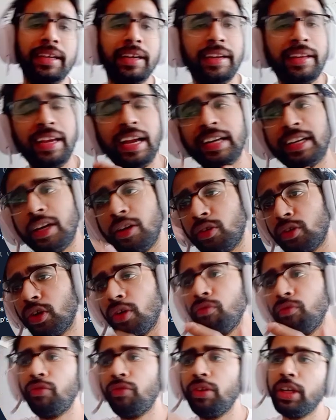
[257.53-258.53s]
create and
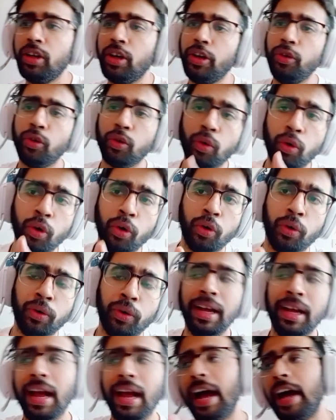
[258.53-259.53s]
configure your own
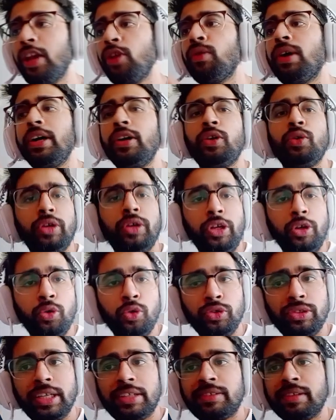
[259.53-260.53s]
and you want to
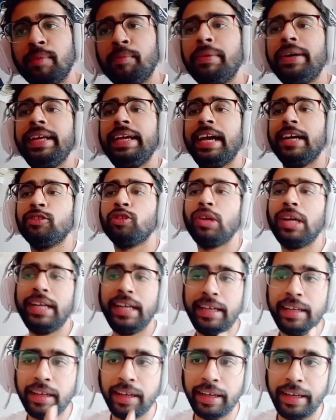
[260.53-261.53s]
use that somebody has
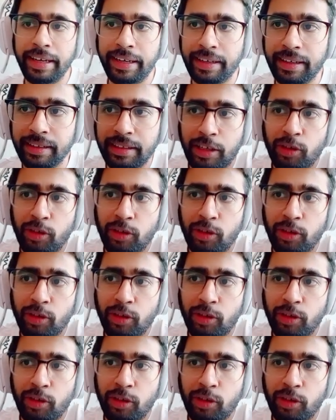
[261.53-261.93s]
already done it